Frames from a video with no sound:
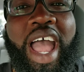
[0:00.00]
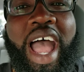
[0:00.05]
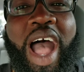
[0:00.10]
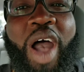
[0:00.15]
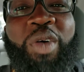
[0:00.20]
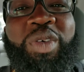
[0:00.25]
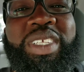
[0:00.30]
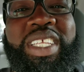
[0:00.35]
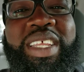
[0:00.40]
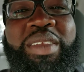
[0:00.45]

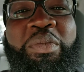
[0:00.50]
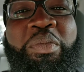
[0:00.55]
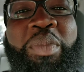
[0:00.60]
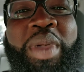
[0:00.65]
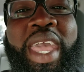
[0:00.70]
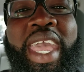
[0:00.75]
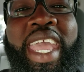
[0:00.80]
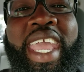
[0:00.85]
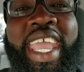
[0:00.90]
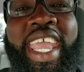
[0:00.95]
I was in
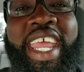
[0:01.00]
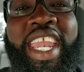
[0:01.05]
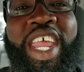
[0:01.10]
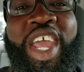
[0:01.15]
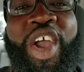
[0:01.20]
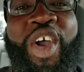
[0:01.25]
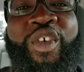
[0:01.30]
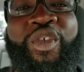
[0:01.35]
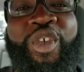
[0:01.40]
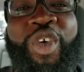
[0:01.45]
pain
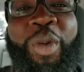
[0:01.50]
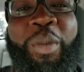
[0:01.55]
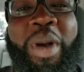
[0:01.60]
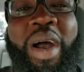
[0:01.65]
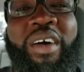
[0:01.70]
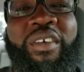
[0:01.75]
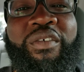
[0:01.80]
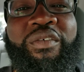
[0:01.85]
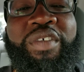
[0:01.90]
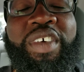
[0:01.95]
for
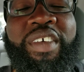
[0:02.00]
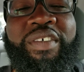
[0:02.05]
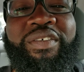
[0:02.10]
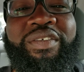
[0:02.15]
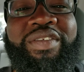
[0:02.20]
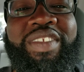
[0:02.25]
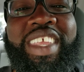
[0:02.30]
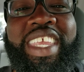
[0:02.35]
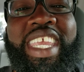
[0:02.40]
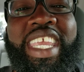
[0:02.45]
about
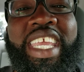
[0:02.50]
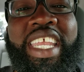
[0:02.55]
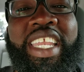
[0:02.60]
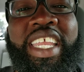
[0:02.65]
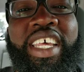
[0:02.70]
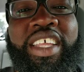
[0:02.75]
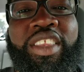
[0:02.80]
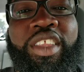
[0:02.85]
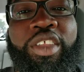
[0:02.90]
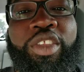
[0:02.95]
15